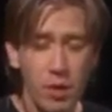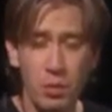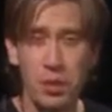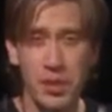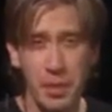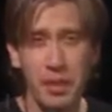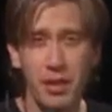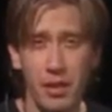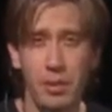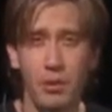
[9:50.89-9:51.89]
which can be a
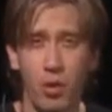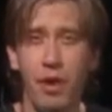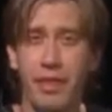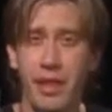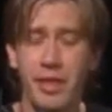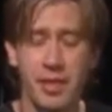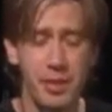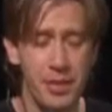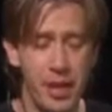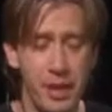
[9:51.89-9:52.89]
little bit more authentic
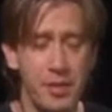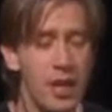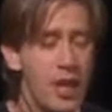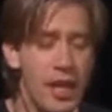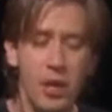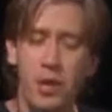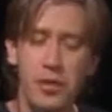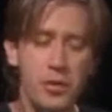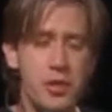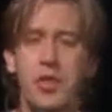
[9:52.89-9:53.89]
sometimes.
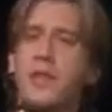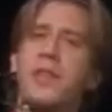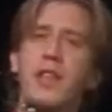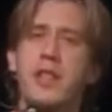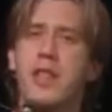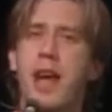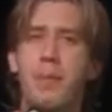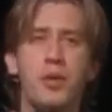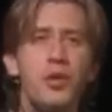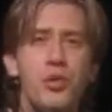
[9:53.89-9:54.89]
All sorts of different things can
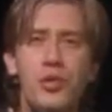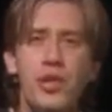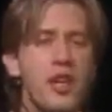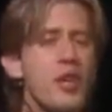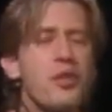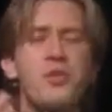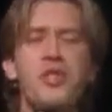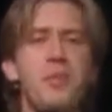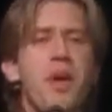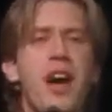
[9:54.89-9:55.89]
happen. Use your ears,
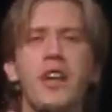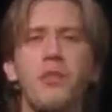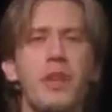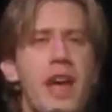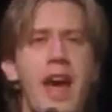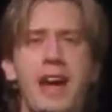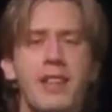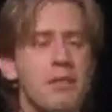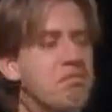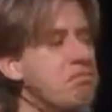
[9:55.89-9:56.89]
respond,
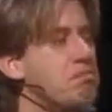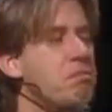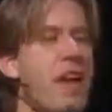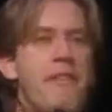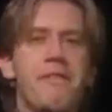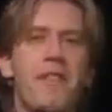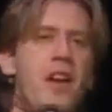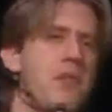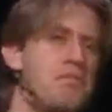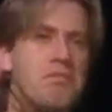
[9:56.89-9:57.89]
react, have
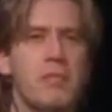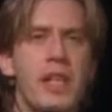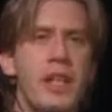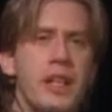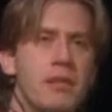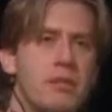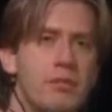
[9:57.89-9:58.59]
fun, hit it.